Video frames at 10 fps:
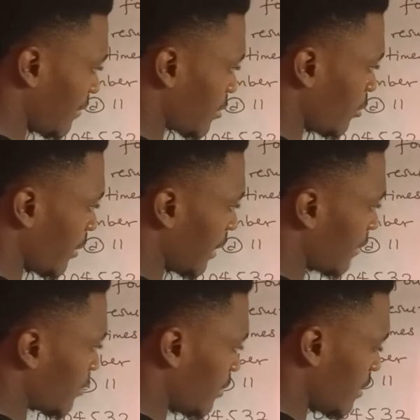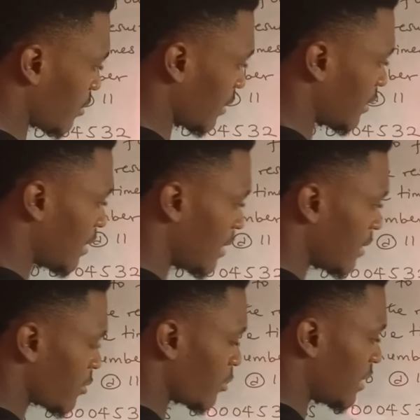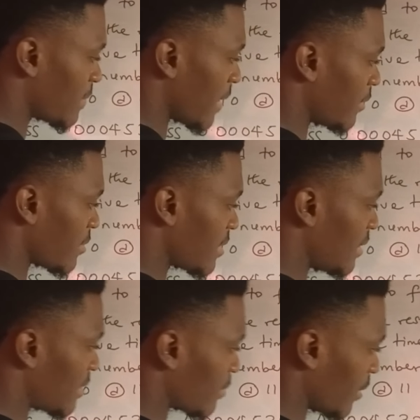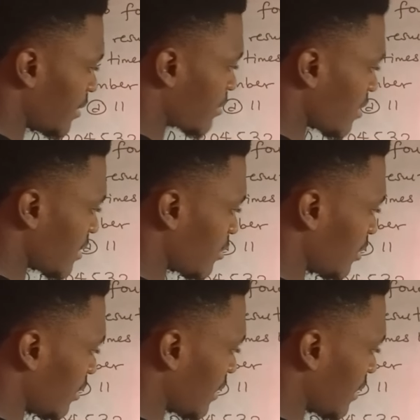left, we were left with this one. So this minus 6, when it crosses to